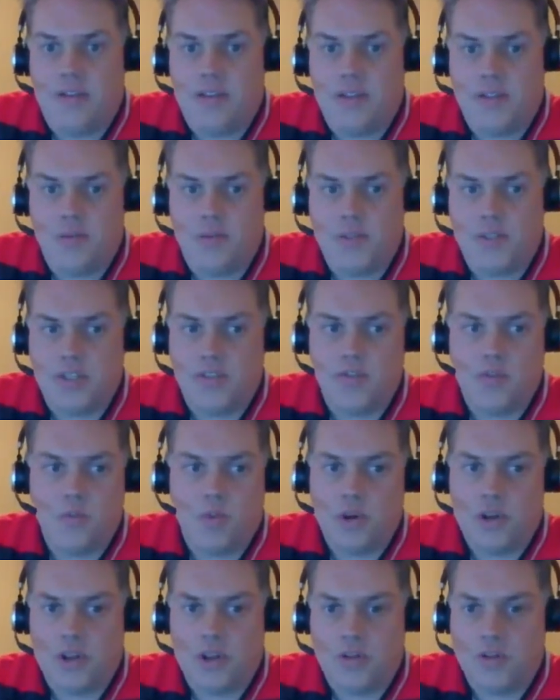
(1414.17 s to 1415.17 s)
This wasn't even
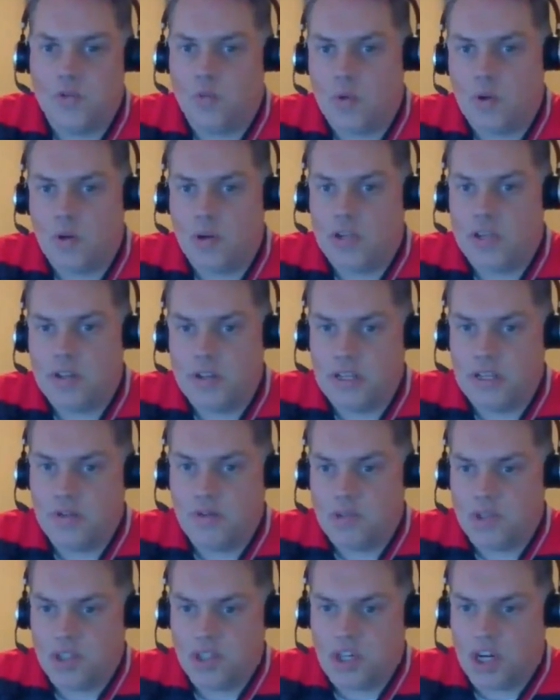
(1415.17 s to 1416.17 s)
one of those where it
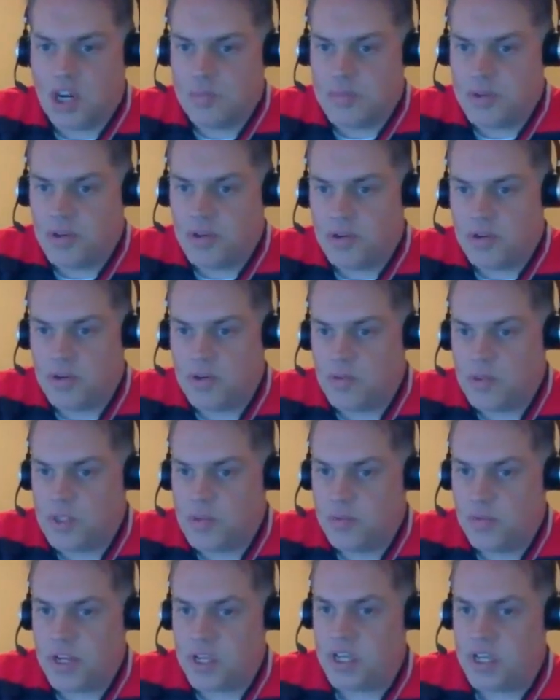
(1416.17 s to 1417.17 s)
was choppy or it was
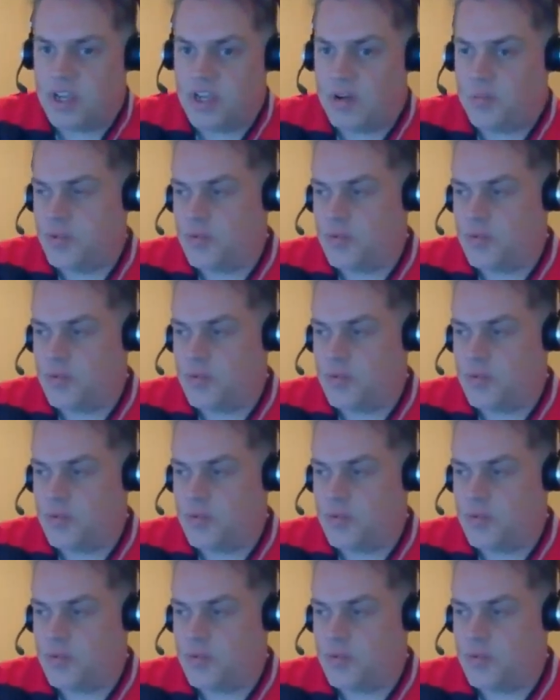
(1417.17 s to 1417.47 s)
breaking up